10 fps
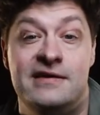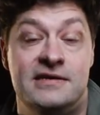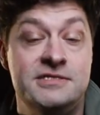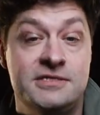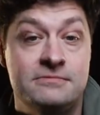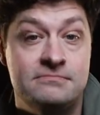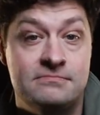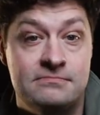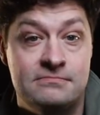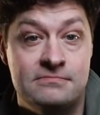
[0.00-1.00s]
is
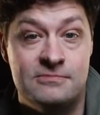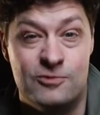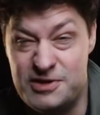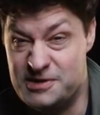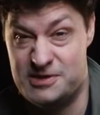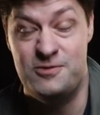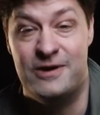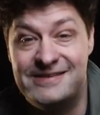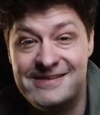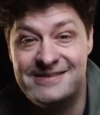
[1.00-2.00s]
will you do
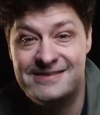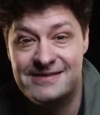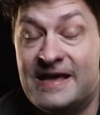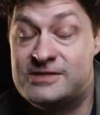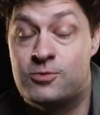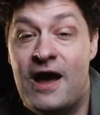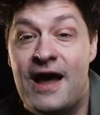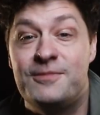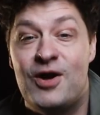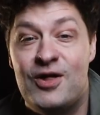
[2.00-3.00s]
it? That's
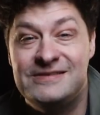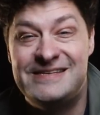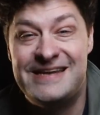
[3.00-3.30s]
why I'm calling